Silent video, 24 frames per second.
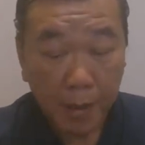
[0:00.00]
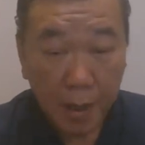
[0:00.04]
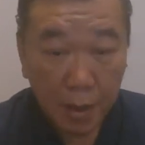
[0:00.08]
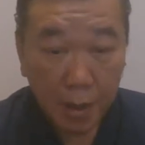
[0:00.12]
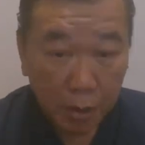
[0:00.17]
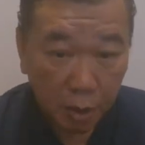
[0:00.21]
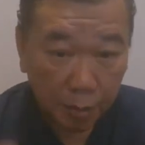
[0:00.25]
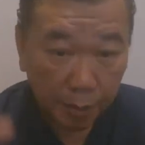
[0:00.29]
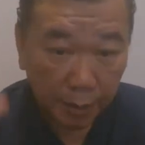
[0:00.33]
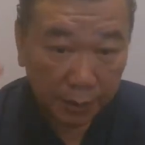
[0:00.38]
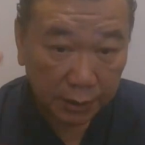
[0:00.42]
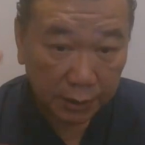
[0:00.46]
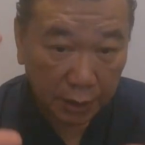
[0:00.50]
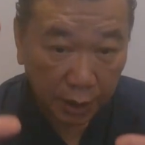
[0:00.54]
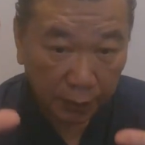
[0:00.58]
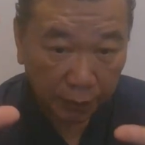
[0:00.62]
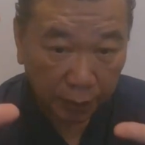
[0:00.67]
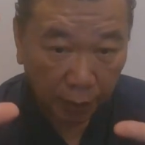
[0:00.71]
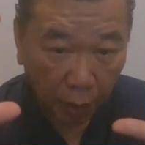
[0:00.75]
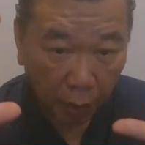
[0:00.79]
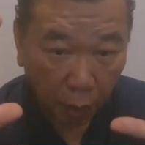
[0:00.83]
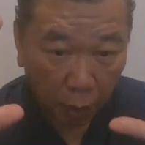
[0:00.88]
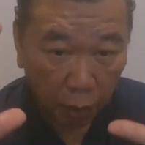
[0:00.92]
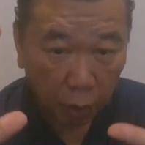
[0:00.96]
You must give
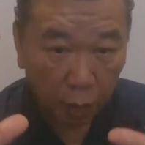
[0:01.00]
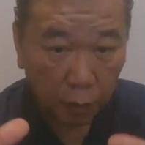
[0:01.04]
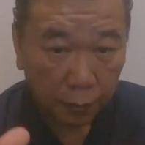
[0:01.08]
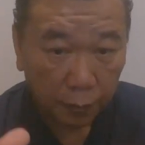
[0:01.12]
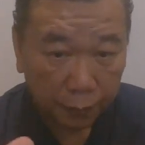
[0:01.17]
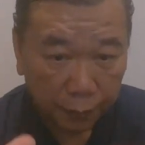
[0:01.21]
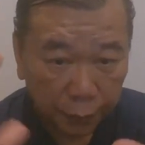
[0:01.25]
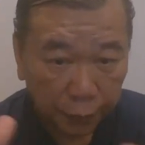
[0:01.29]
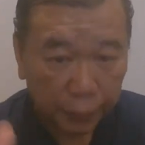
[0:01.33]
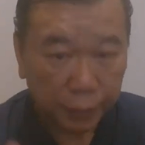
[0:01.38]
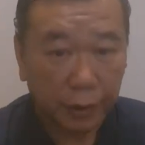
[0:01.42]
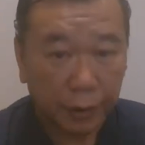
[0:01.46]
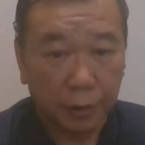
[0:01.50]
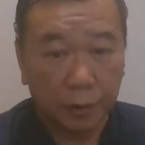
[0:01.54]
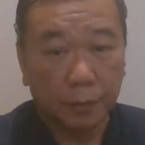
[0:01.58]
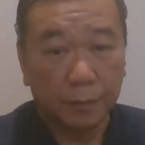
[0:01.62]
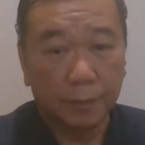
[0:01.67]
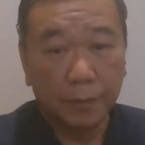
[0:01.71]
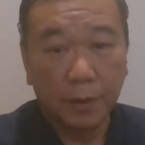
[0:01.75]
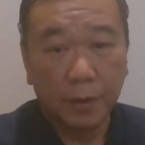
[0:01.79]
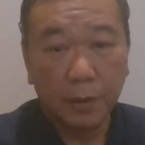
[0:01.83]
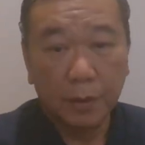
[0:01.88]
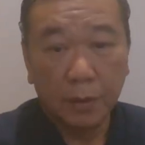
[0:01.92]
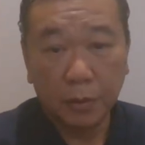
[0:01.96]
whole food,
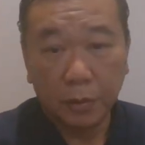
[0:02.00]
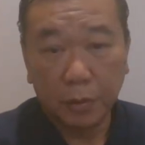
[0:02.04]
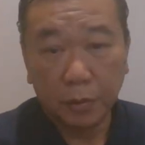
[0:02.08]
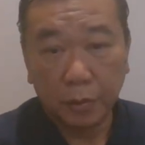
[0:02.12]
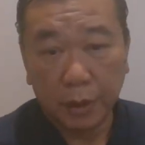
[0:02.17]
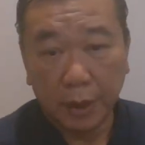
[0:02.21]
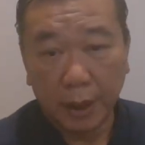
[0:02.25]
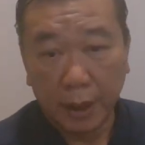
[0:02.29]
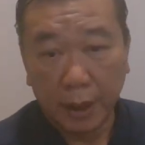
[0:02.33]
to